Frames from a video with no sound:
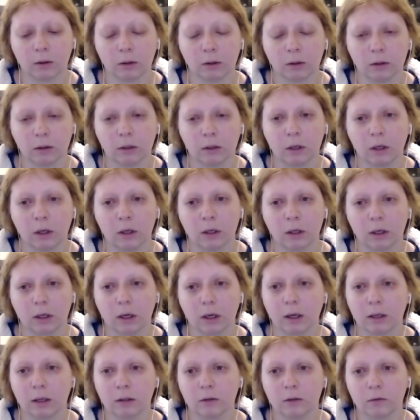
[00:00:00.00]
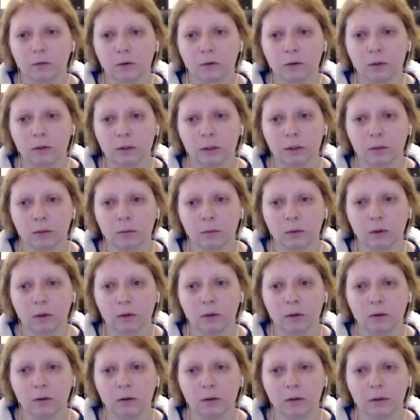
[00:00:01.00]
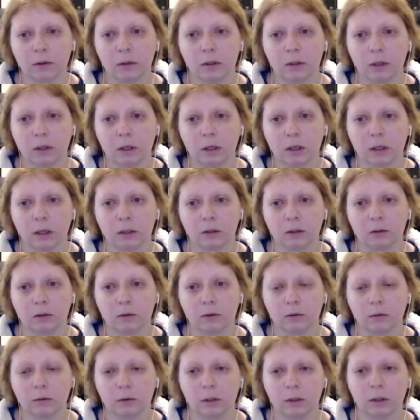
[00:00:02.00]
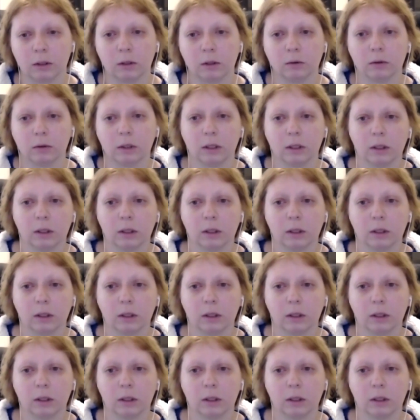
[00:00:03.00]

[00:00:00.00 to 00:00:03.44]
And the first symbol, the the